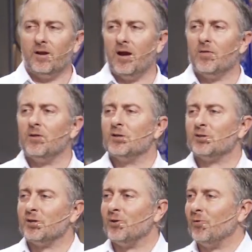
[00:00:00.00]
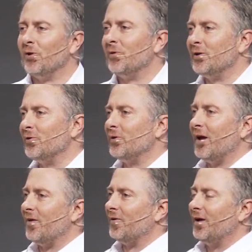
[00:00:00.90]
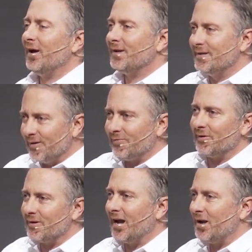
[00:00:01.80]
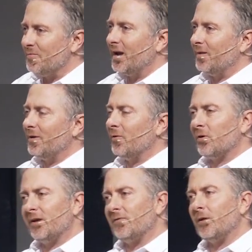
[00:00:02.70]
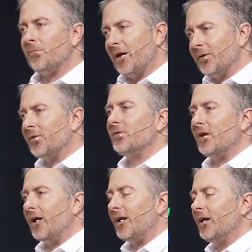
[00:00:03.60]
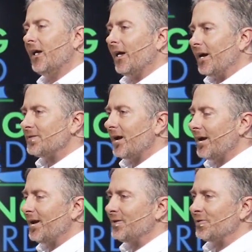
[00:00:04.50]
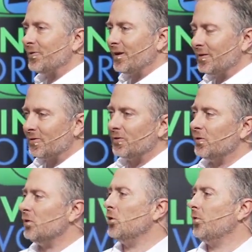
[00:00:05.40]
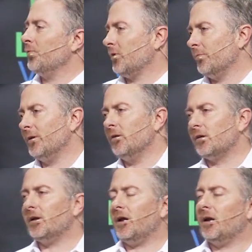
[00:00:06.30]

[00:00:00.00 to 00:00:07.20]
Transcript: we had this year? What do we do to have a different day, maybe, or even a better day as I enter into the new? And we're going to be looking